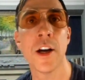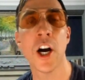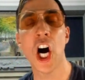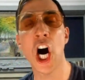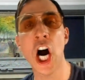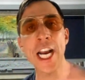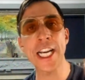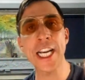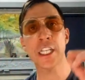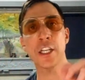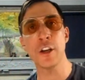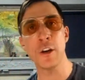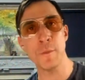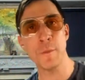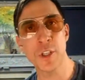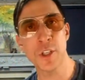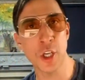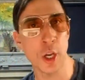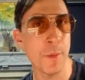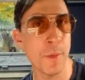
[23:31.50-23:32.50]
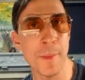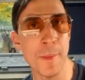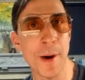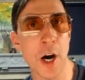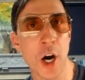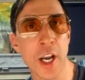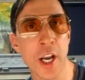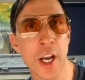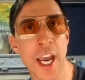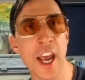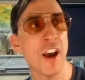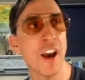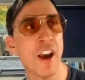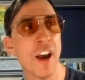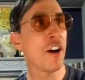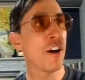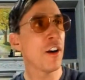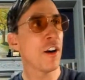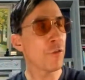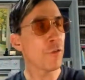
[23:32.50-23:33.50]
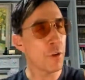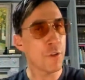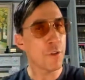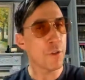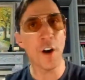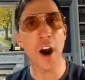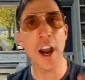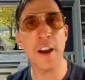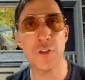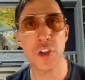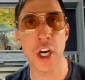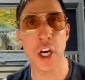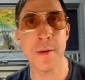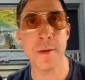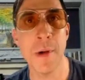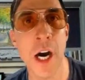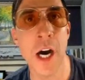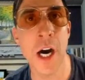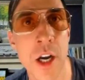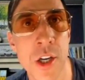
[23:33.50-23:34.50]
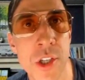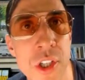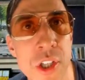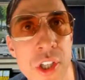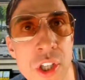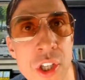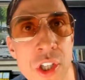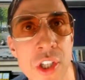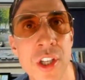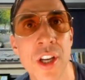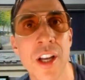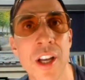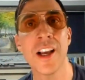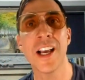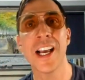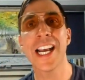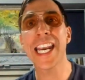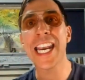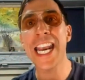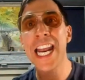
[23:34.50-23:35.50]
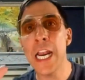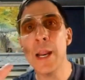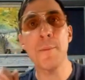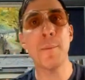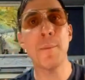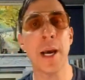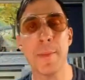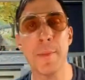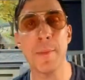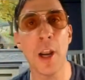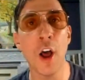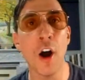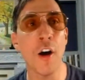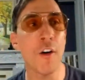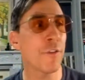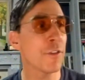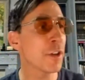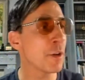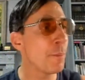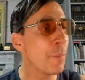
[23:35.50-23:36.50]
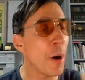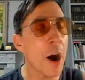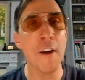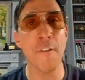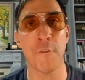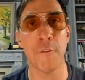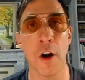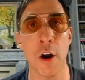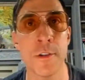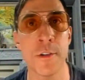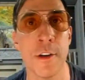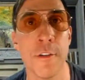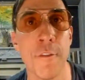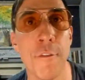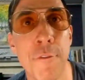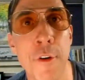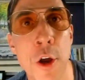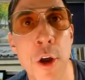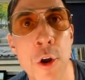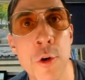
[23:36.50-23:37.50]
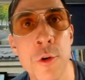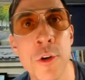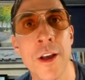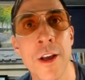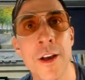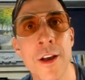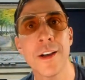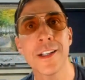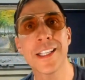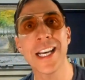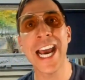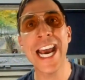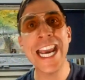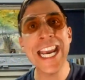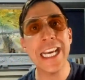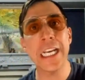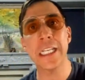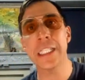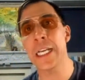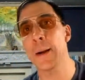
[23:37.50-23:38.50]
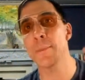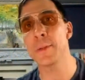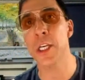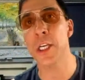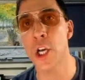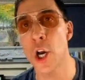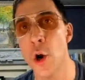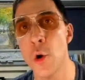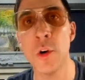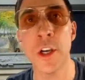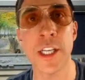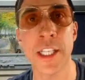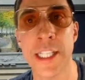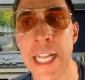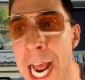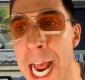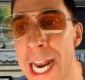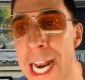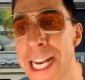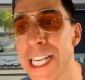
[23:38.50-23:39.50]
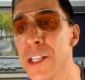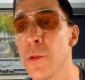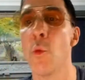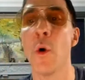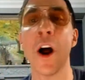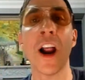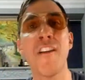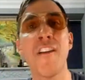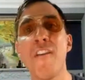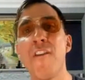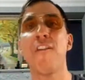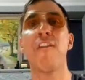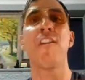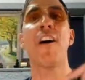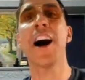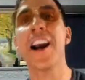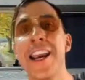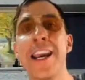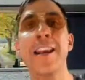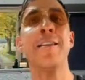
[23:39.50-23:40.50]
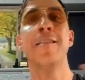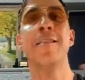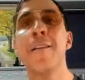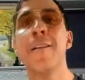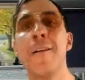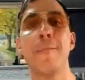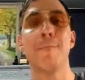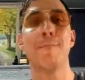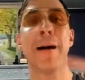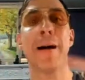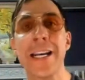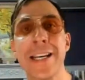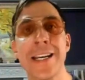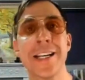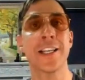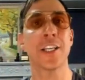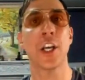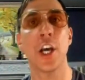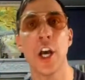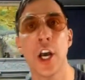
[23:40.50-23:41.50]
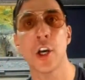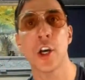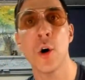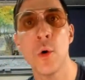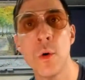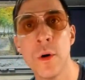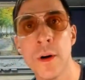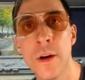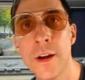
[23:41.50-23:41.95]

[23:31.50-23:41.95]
Iceland supermarket, through 5G masts, killing people off to buy frozen food, to heat us up, to cool us down. It's one fucking money circle.